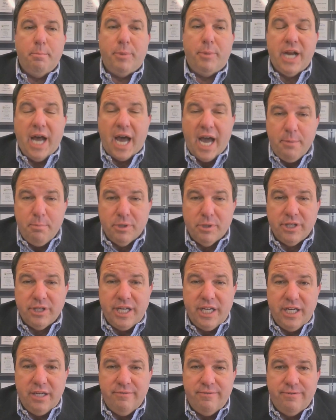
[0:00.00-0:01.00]
But I
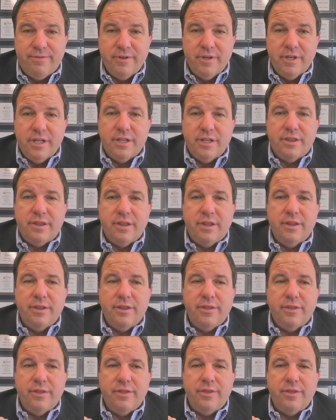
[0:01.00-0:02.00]
believe
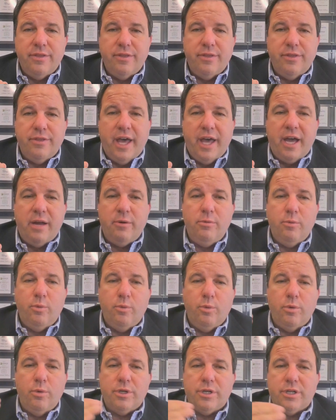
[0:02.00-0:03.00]
that
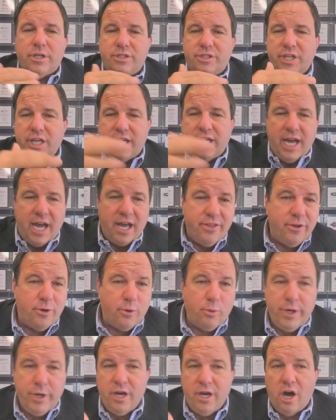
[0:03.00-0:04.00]

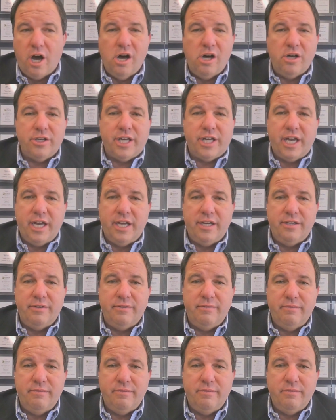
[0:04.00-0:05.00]
together we all
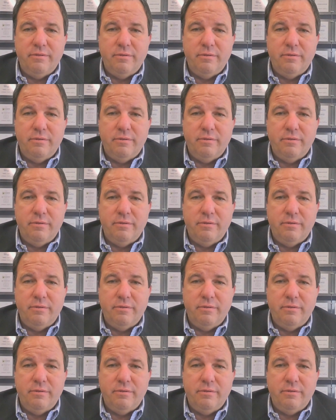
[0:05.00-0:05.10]
can